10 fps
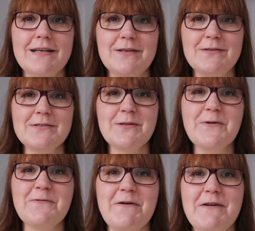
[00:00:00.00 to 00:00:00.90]
doesn't
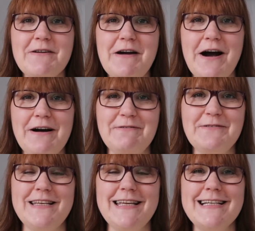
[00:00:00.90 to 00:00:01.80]
look very
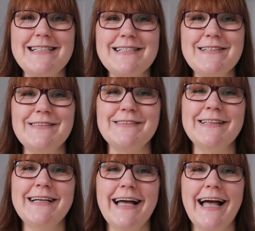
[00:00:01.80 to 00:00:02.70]
crafty at all,